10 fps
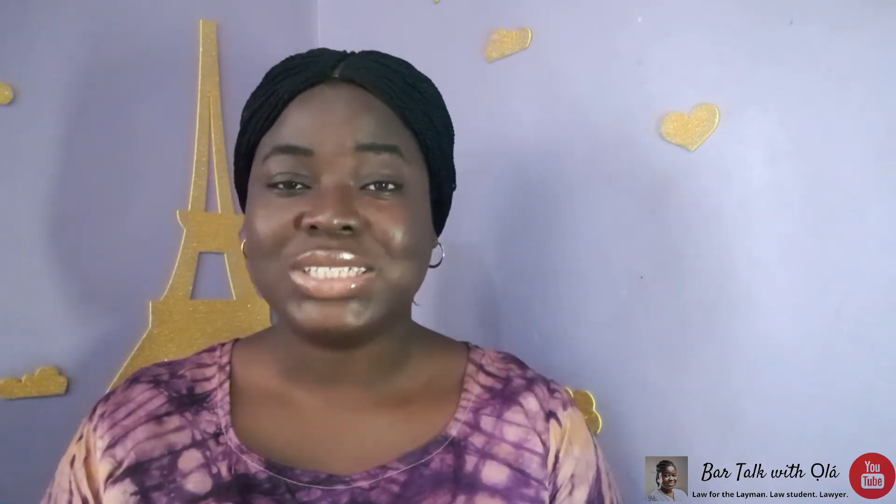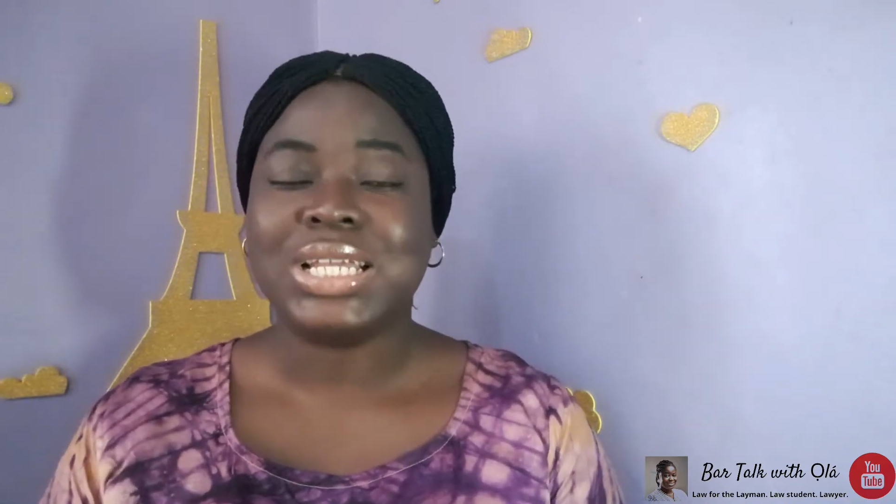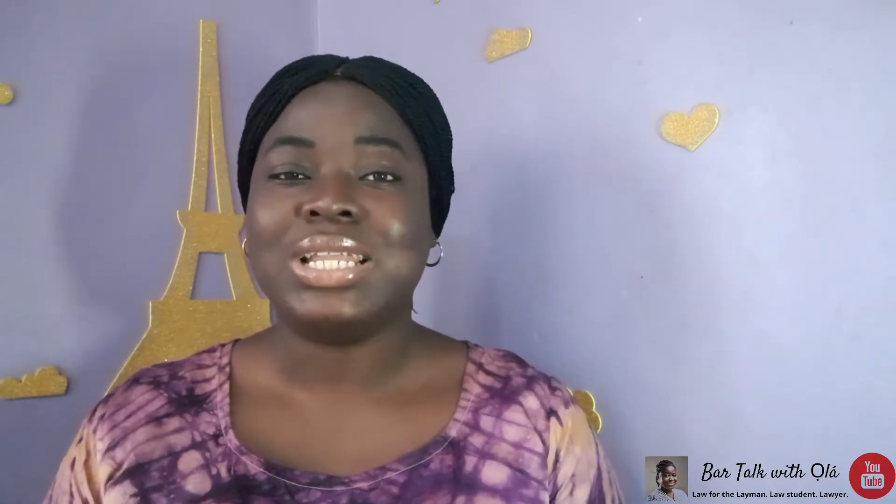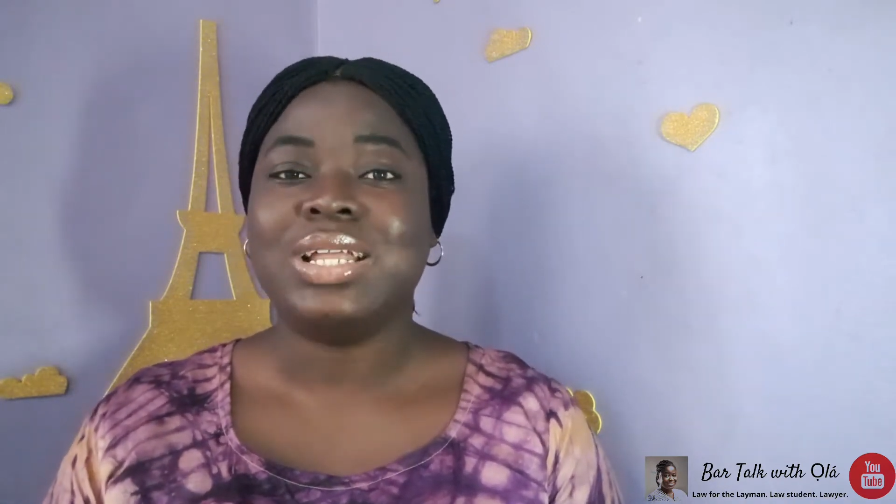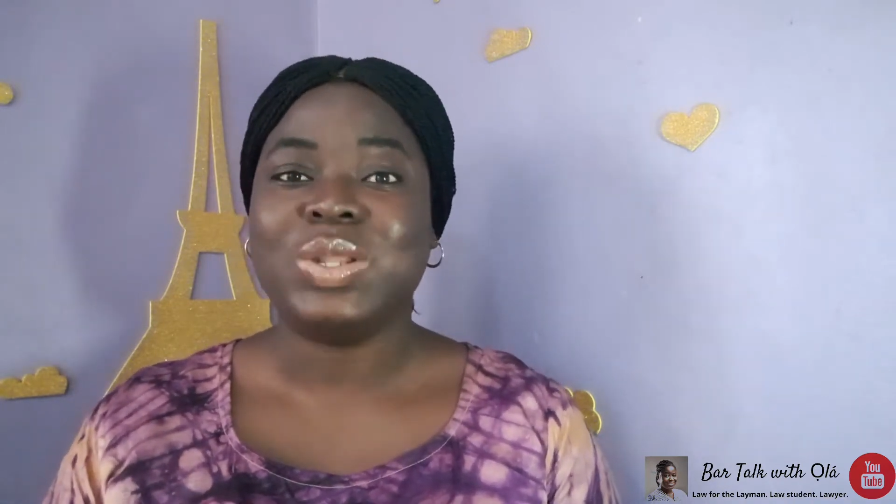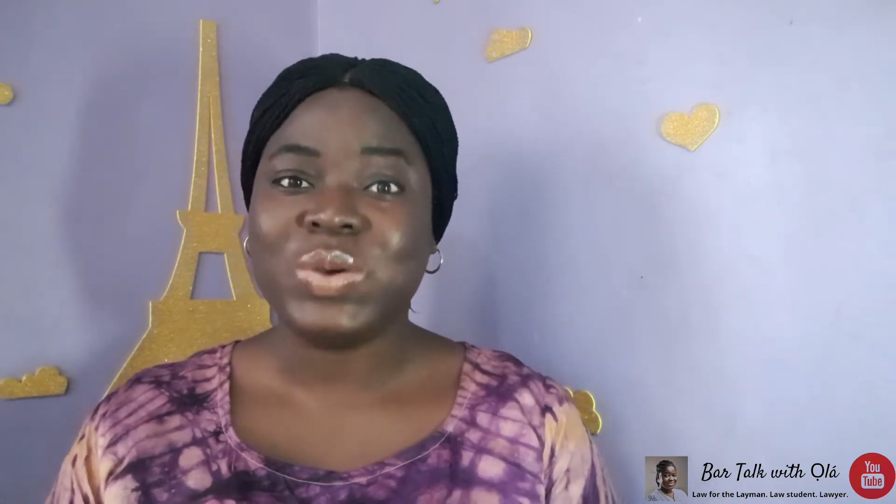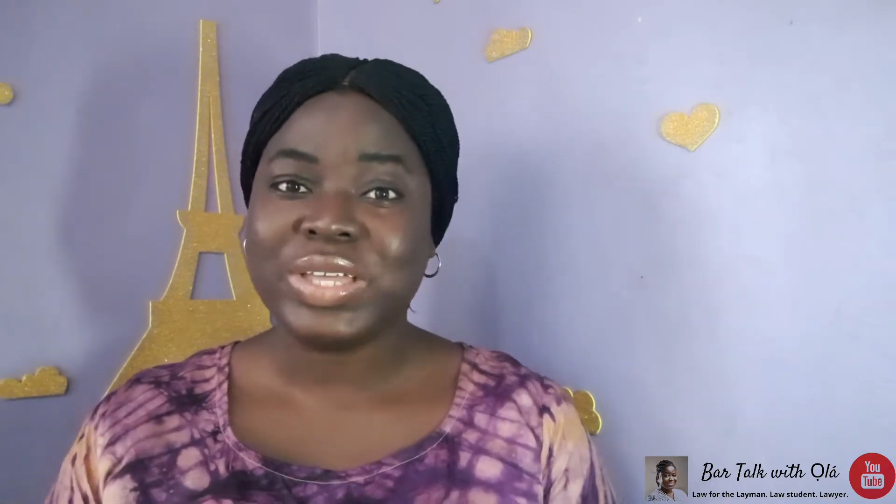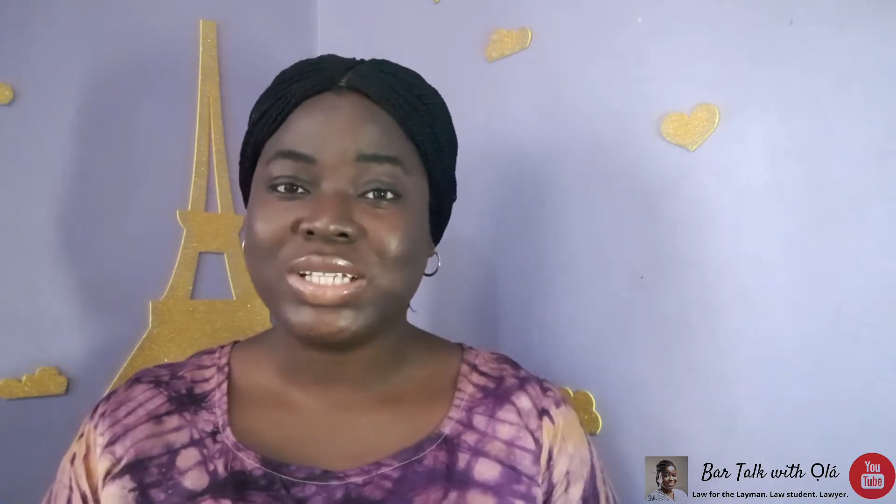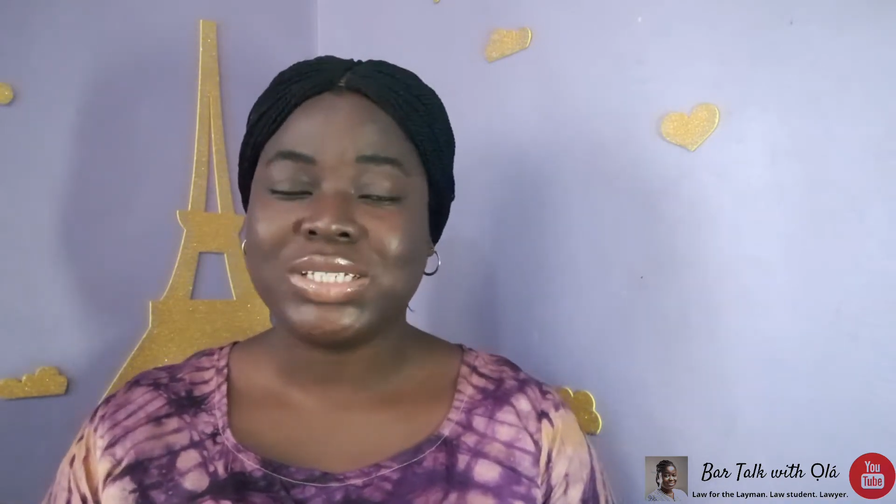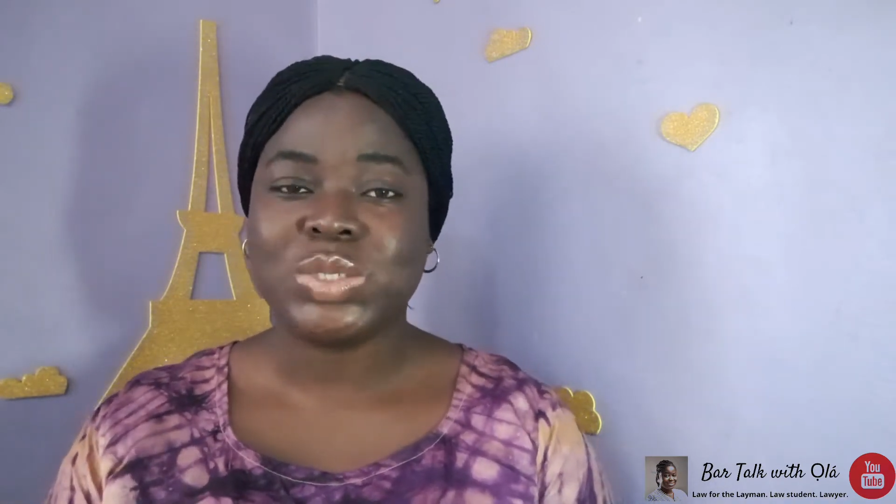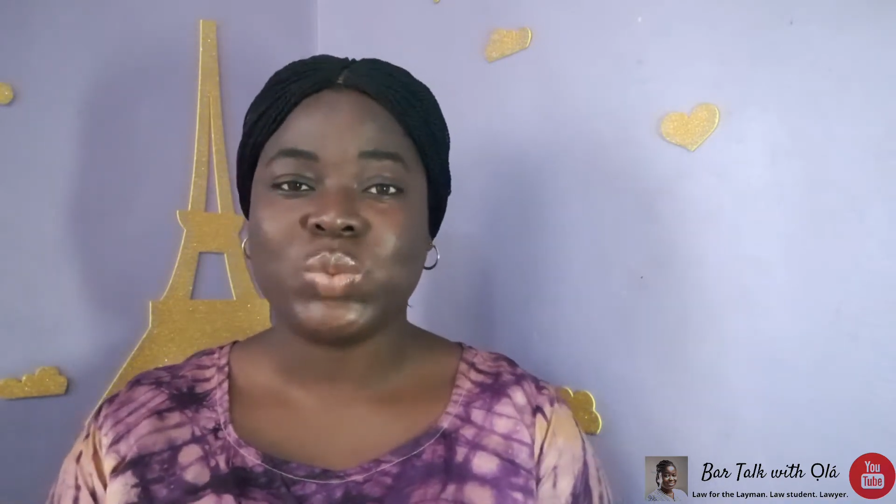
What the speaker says: and lawyers as